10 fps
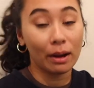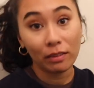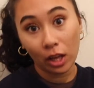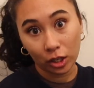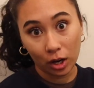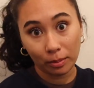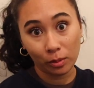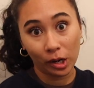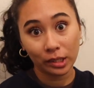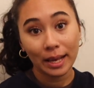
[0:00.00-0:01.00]
I don't have a lot of crop
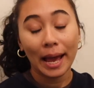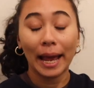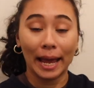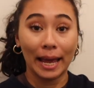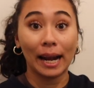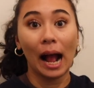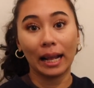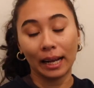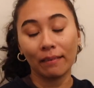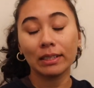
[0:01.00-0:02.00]
sweaters and
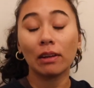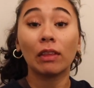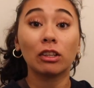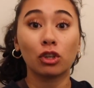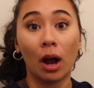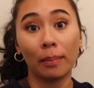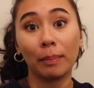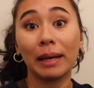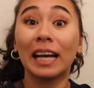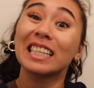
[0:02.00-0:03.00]
I like having stuff that's cropped
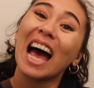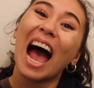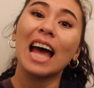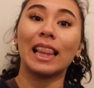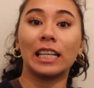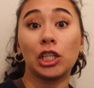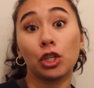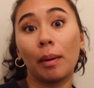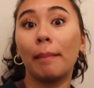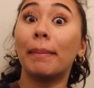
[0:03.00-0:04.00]
because I like to
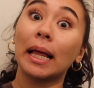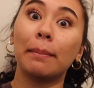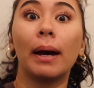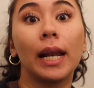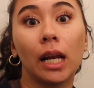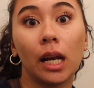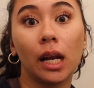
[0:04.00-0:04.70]
show my belly button.